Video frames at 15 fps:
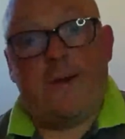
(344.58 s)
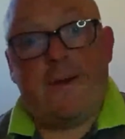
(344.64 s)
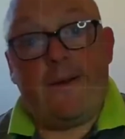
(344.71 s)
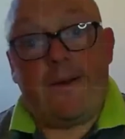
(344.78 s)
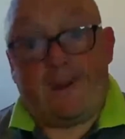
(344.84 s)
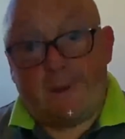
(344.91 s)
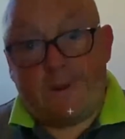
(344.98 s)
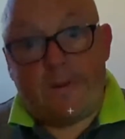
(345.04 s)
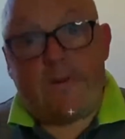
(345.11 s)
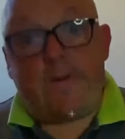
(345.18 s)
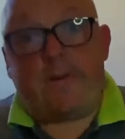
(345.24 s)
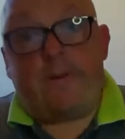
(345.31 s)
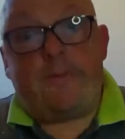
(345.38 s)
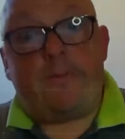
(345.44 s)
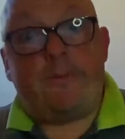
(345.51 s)
Good
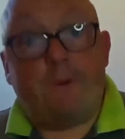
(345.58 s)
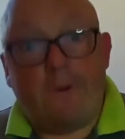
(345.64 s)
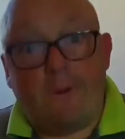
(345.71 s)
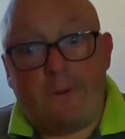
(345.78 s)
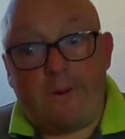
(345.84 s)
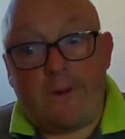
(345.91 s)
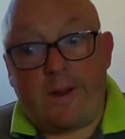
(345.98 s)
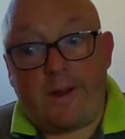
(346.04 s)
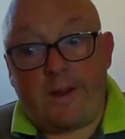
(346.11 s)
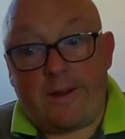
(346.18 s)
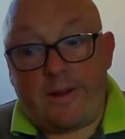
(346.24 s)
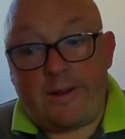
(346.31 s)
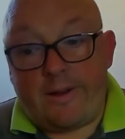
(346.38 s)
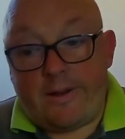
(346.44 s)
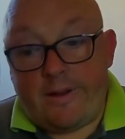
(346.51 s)

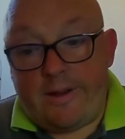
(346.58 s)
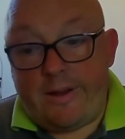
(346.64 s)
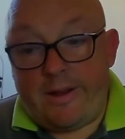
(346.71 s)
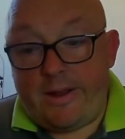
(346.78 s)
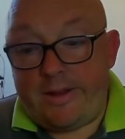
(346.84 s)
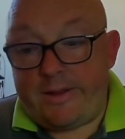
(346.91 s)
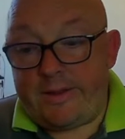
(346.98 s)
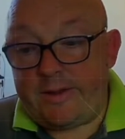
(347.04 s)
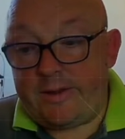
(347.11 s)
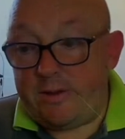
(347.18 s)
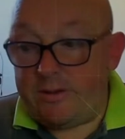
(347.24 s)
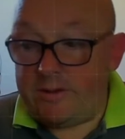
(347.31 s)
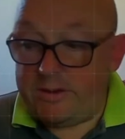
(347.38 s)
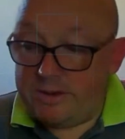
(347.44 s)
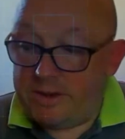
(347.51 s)
morning. It's
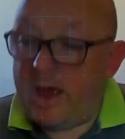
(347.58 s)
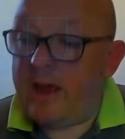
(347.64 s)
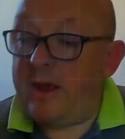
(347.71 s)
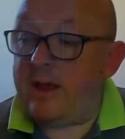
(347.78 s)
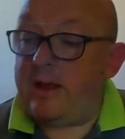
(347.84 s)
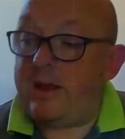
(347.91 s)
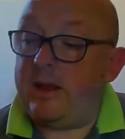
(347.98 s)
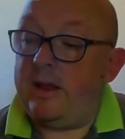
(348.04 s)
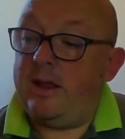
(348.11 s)
another day.